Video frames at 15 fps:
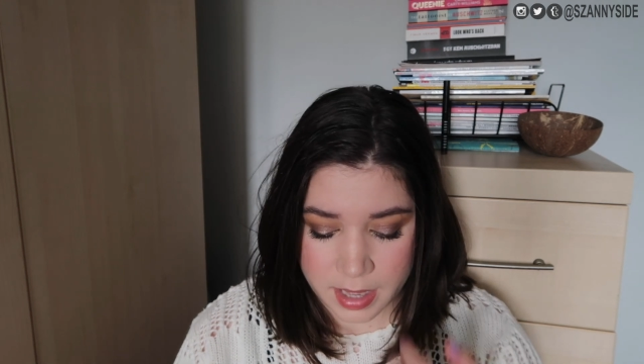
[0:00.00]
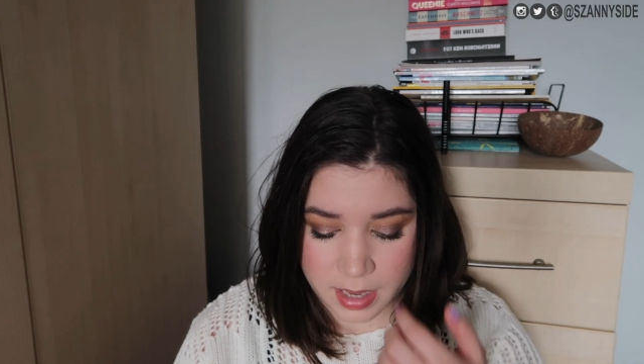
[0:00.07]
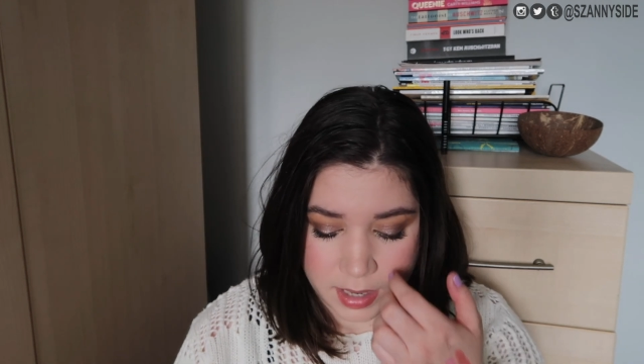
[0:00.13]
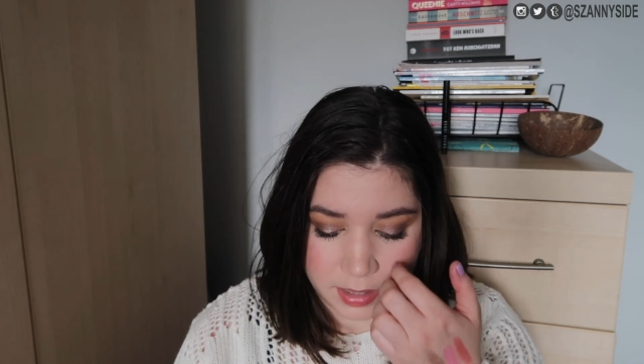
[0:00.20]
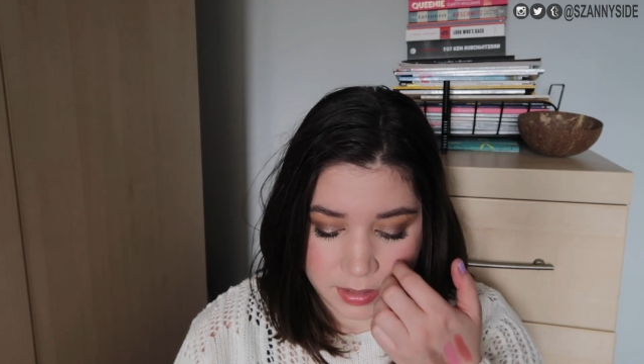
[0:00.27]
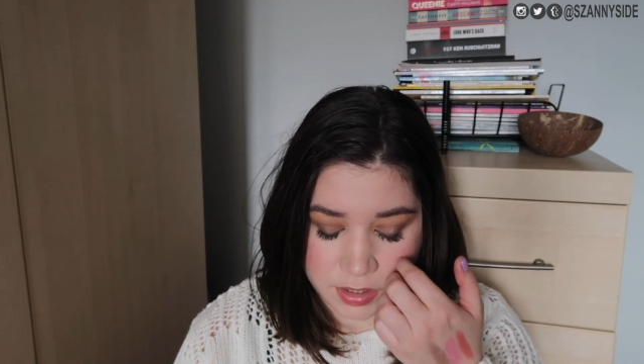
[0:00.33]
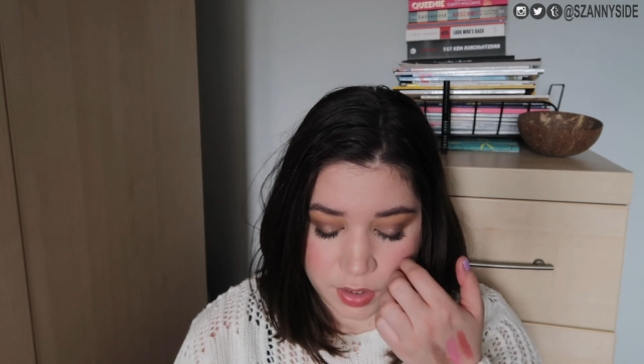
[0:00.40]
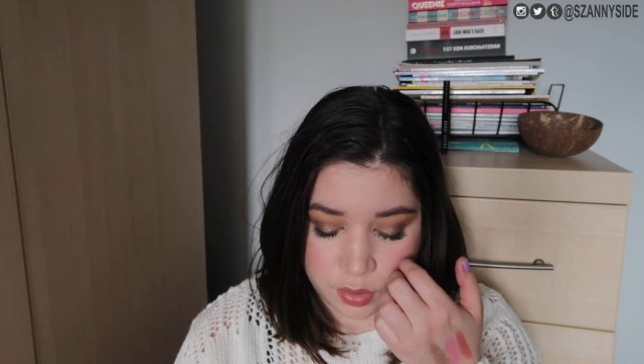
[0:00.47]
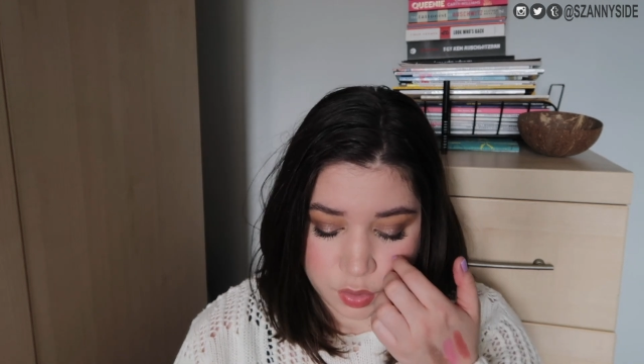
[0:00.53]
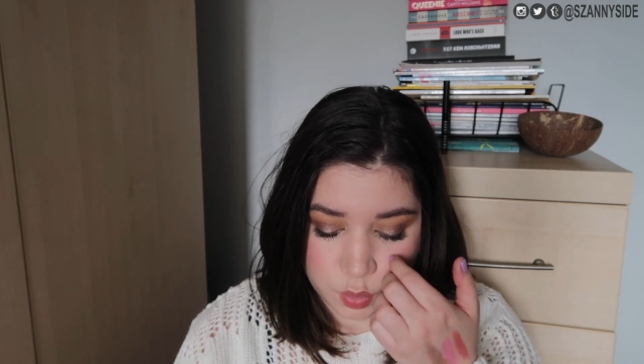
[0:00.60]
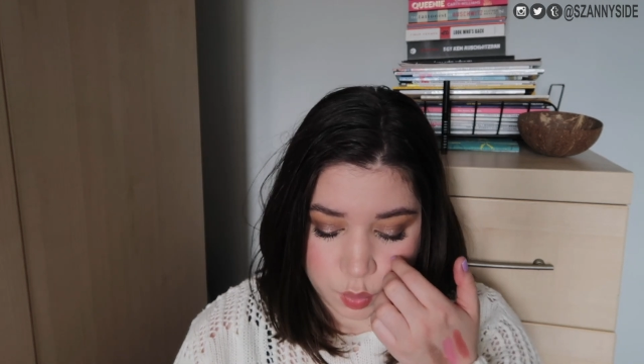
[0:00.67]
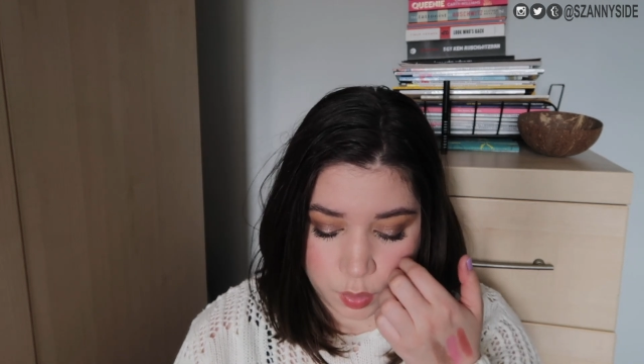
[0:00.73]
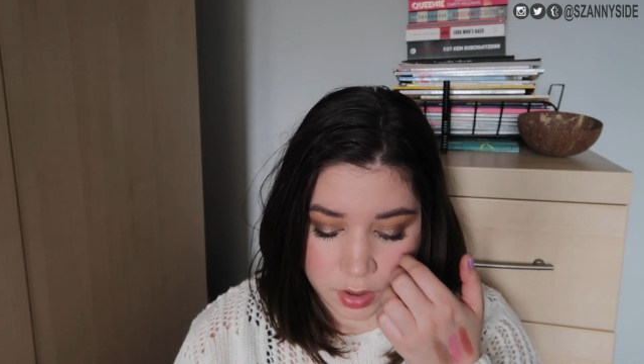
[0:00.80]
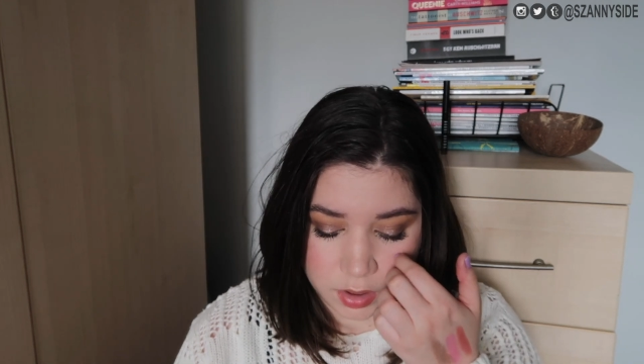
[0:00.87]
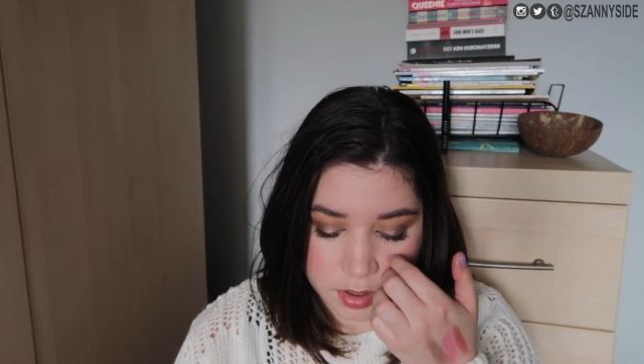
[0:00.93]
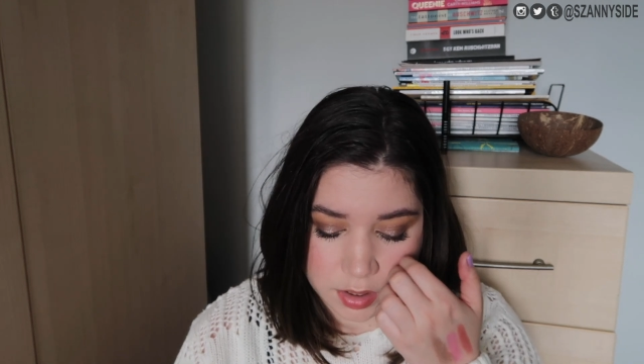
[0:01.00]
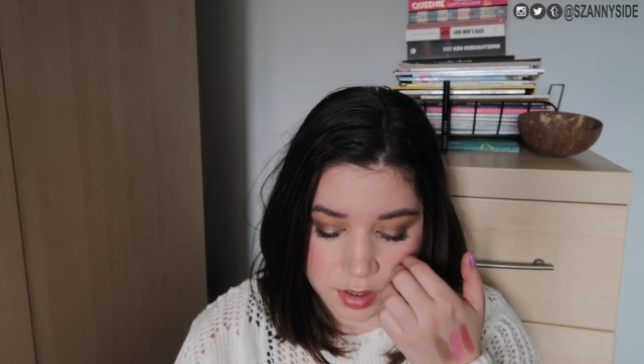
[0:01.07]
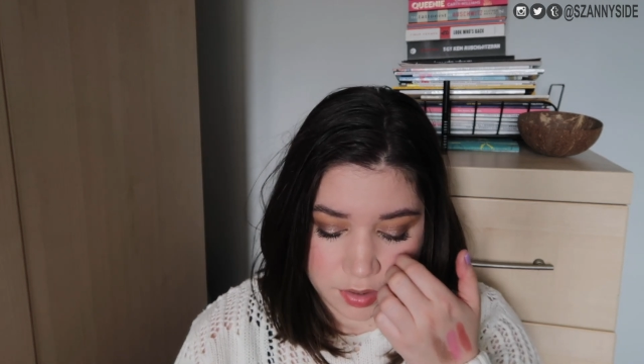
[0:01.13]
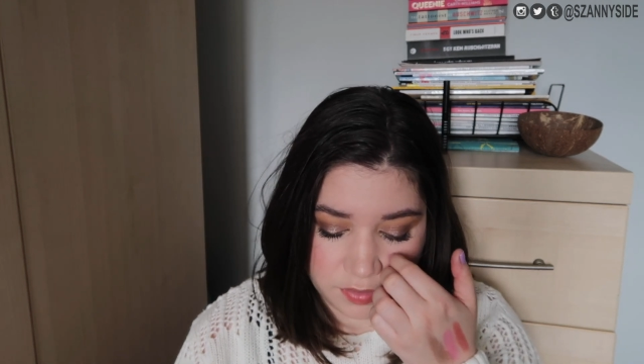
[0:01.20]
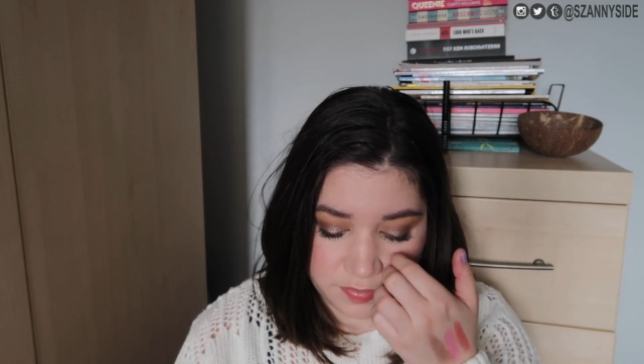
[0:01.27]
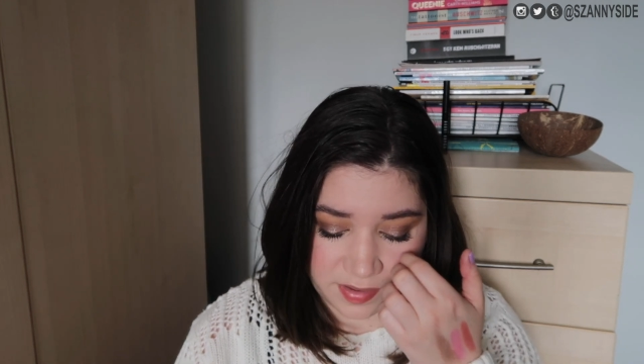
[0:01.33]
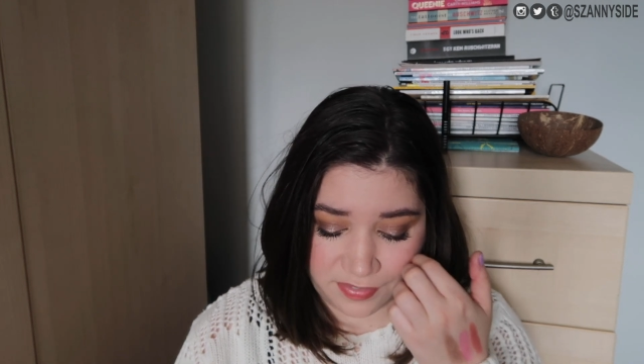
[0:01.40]
I don't want
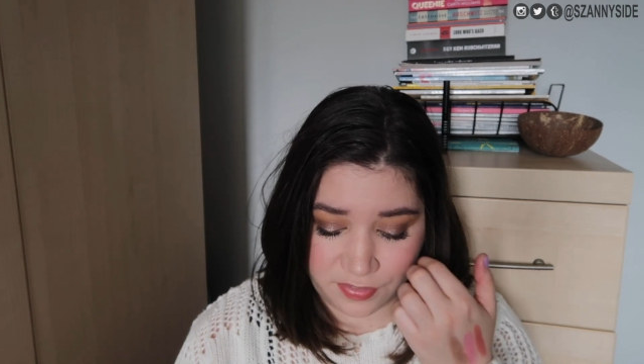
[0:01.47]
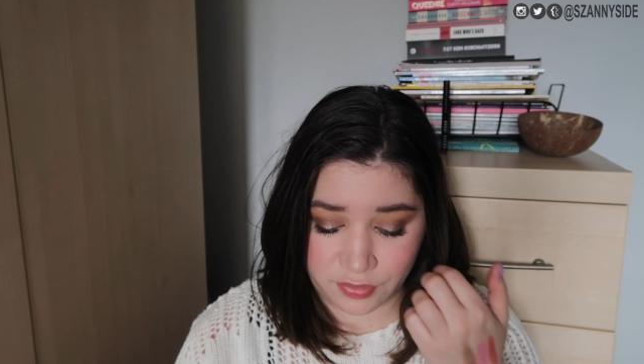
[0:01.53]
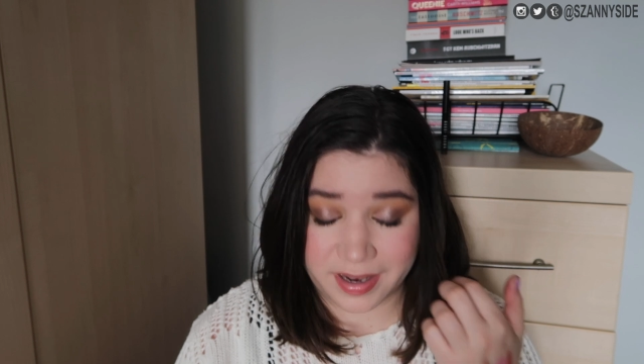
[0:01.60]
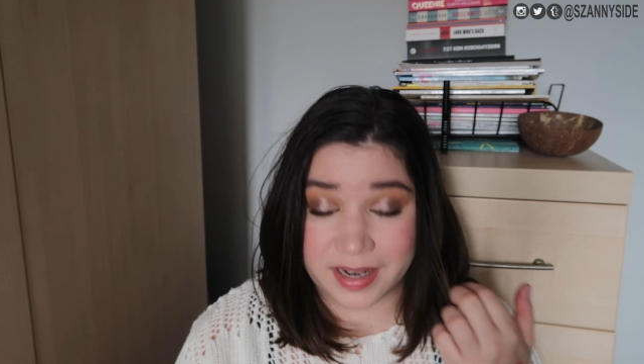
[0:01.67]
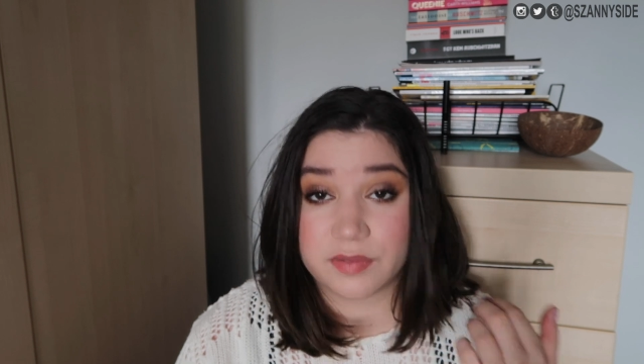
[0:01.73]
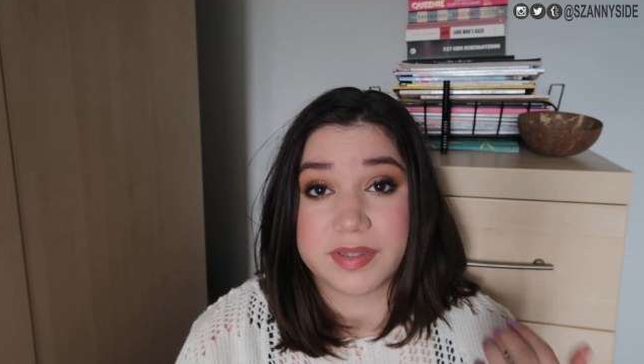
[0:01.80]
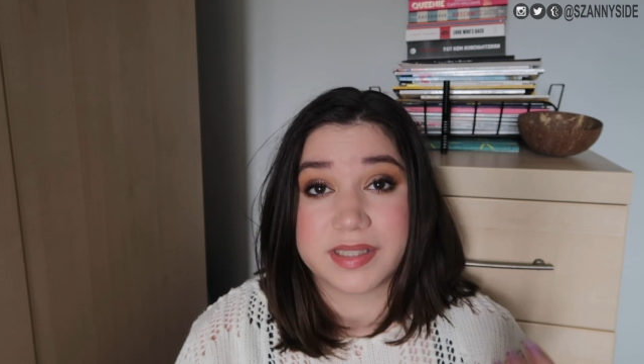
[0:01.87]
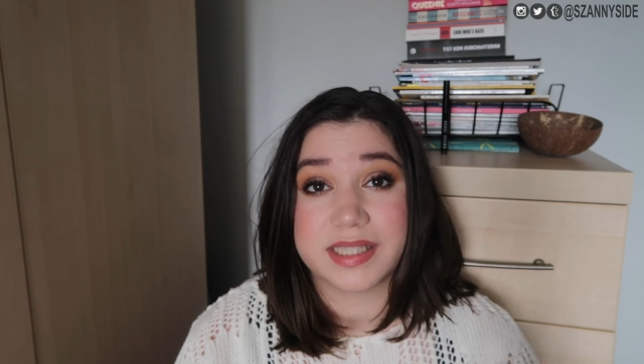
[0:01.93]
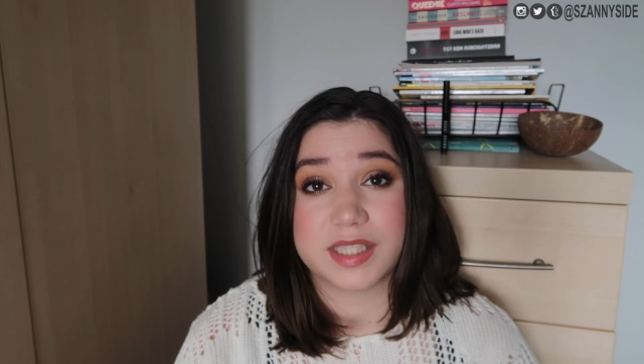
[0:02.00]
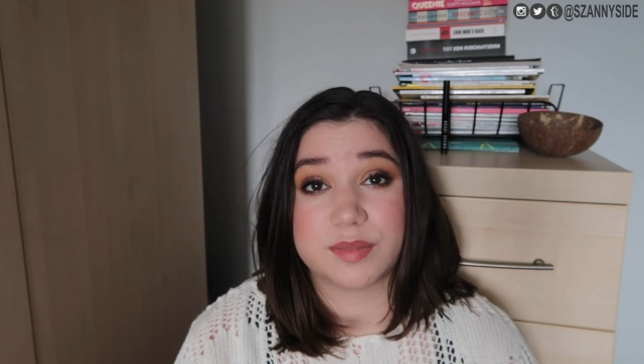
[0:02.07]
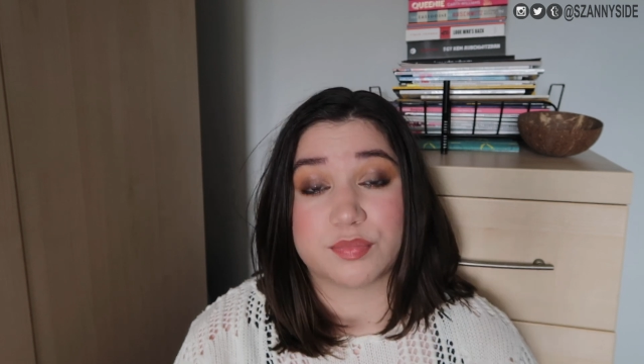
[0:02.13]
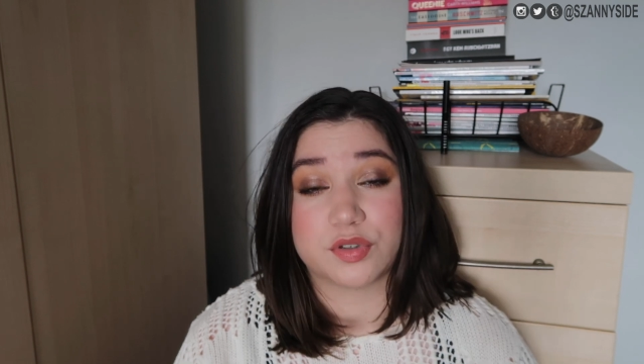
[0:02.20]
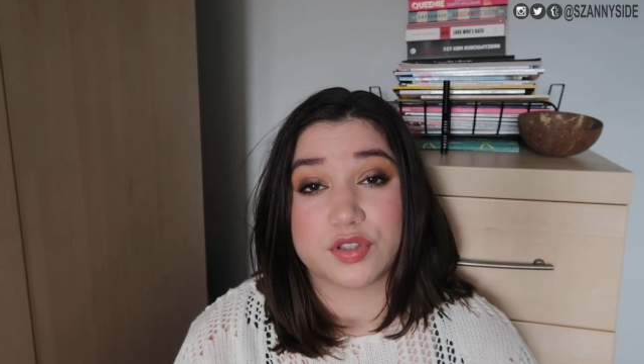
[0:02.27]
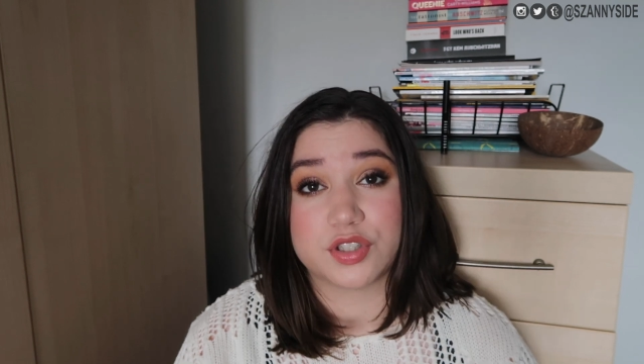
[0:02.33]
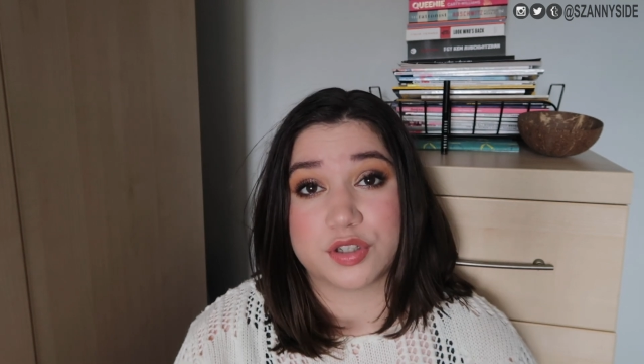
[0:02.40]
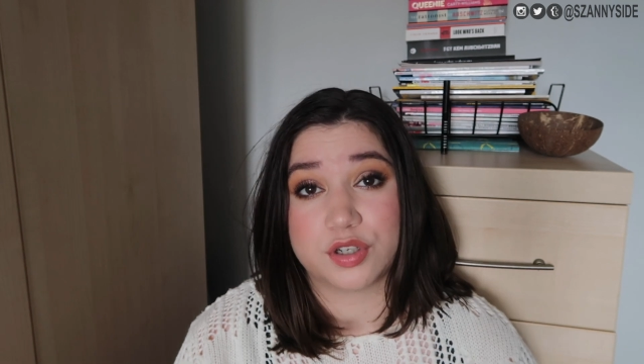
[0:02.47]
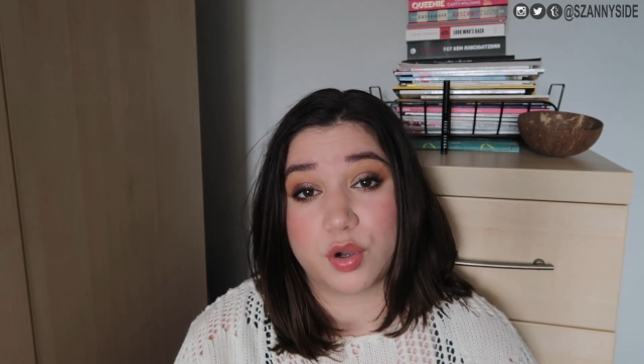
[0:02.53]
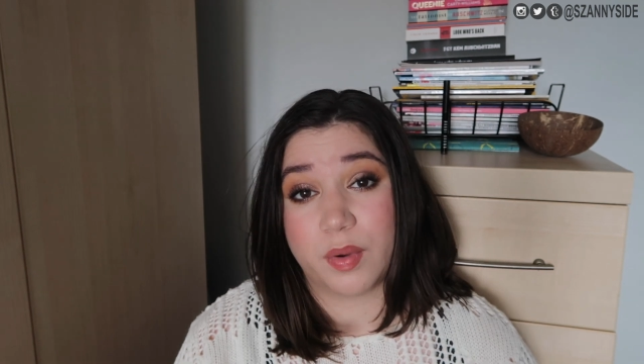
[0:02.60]
to faff around with this bronzer,